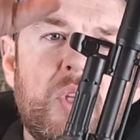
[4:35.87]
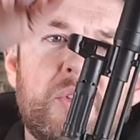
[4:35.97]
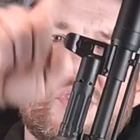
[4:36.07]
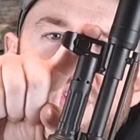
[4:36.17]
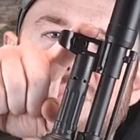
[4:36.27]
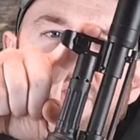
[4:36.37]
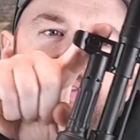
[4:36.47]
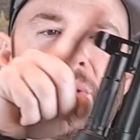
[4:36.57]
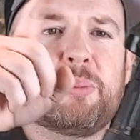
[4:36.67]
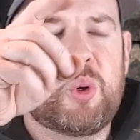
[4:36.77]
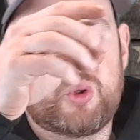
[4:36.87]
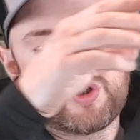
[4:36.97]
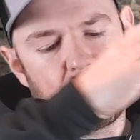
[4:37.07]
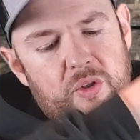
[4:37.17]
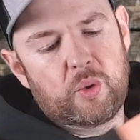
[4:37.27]
This is your front
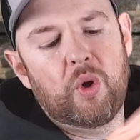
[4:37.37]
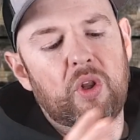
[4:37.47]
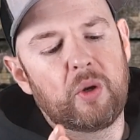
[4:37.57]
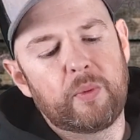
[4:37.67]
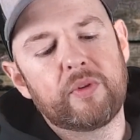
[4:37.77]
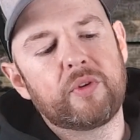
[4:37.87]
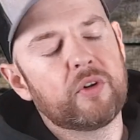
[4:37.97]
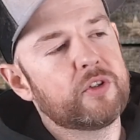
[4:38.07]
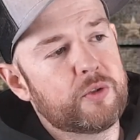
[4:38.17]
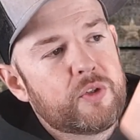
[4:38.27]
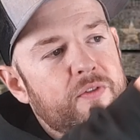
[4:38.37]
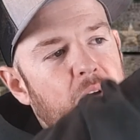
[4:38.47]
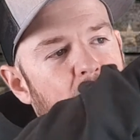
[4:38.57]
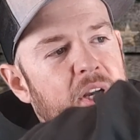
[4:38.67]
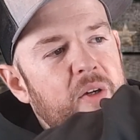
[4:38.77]
post to go along with your
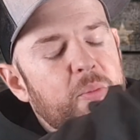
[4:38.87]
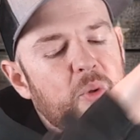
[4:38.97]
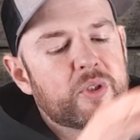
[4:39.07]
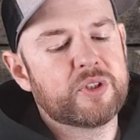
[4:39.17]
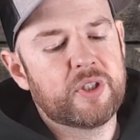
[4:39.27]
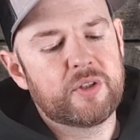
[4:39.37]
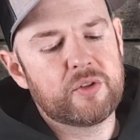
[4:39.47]
front iron post